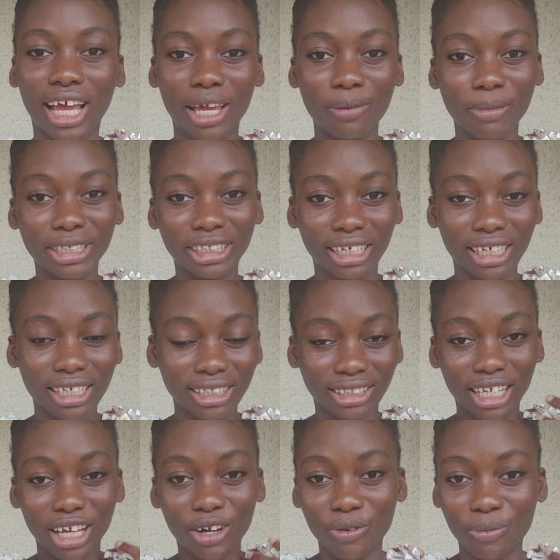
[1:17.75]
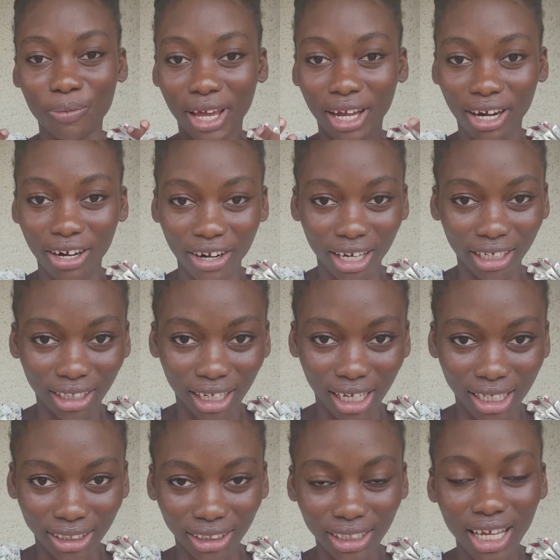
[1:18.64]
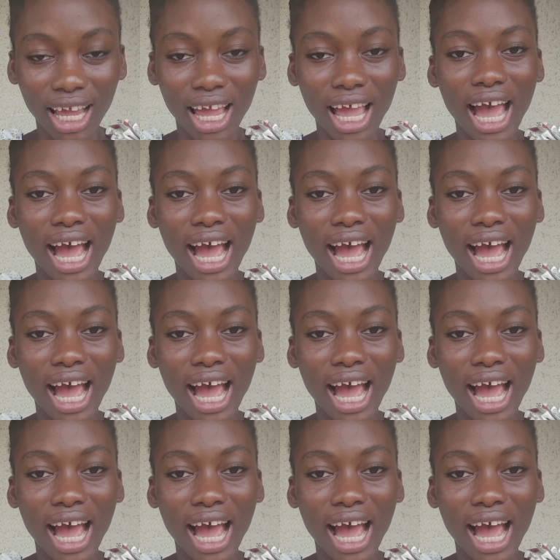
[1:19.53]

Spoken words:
I basically start with my characters.